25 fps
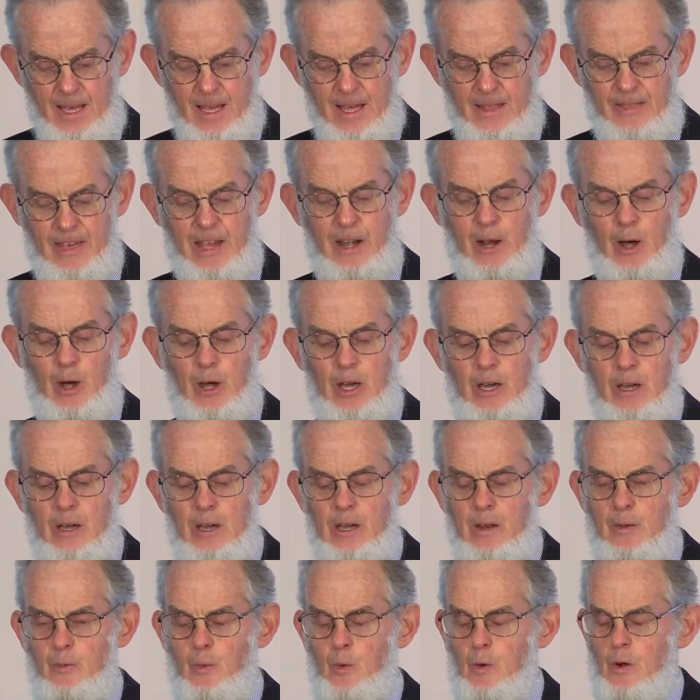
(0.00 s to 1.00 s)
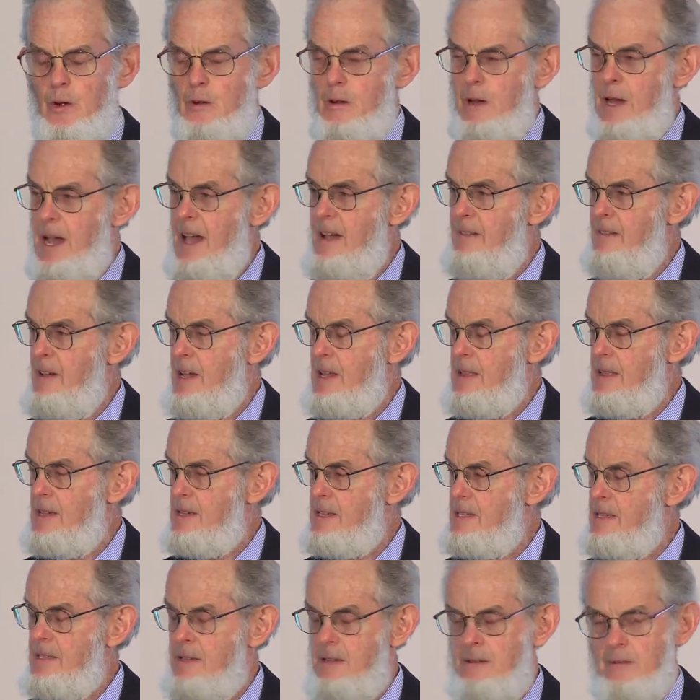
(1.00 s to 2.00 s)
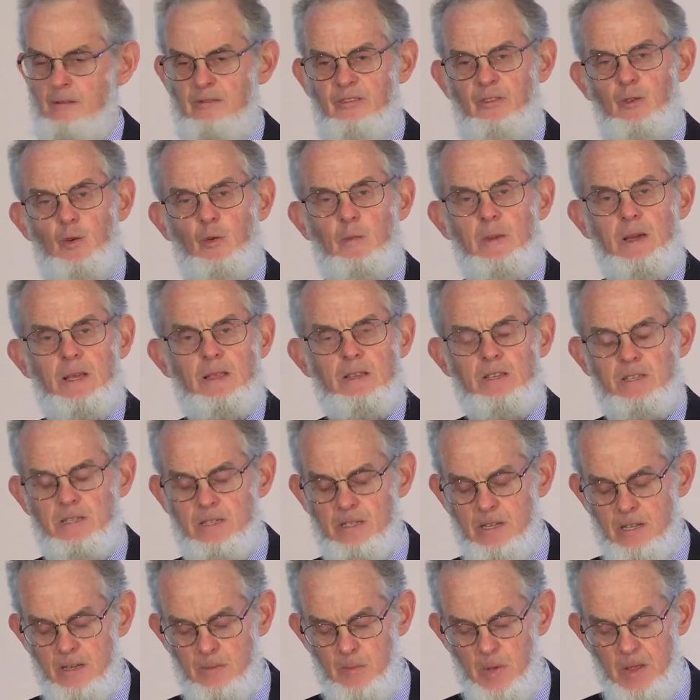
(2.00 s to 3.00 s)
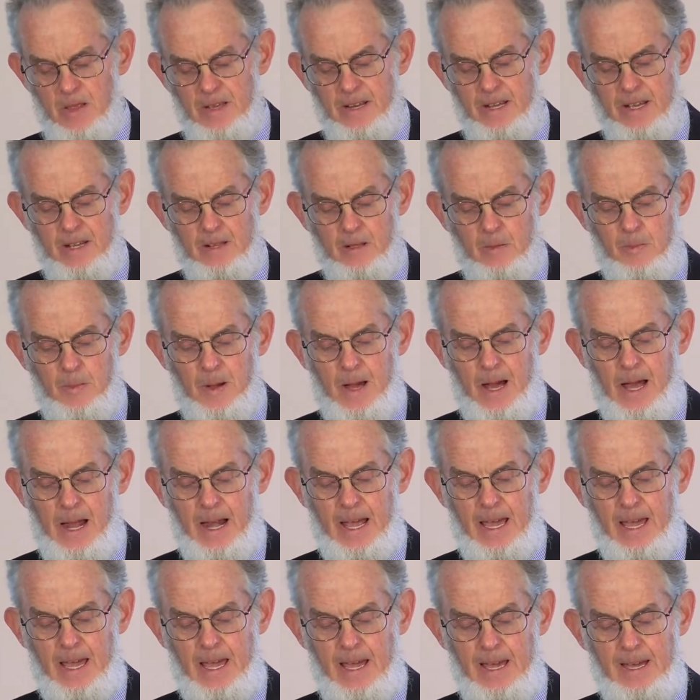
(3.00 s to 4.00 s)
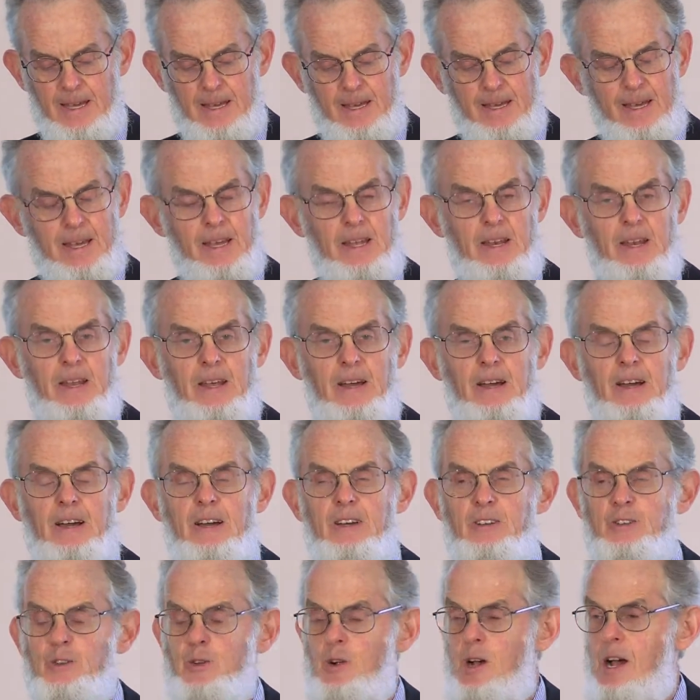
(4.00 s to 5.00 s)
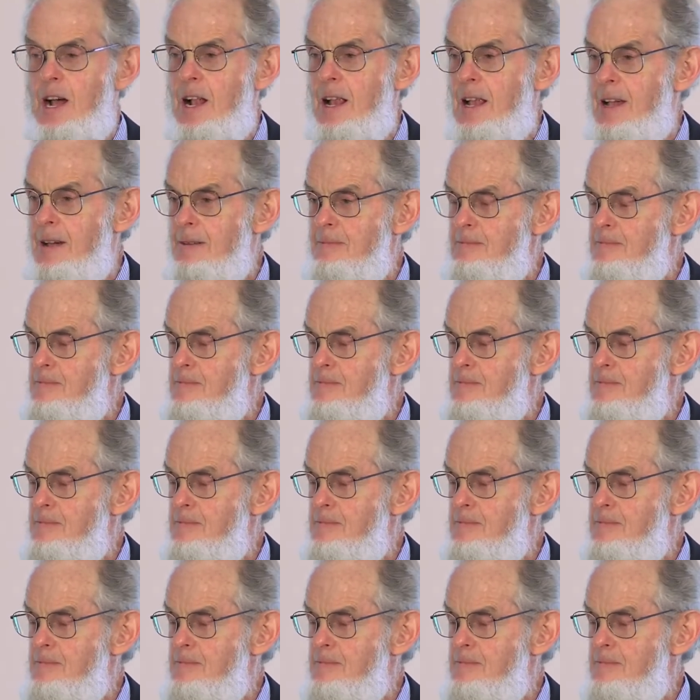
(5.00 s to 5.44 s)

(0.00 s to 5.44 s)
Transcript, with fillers: Then I heard we were having this, uh, forming this new political party in Australia.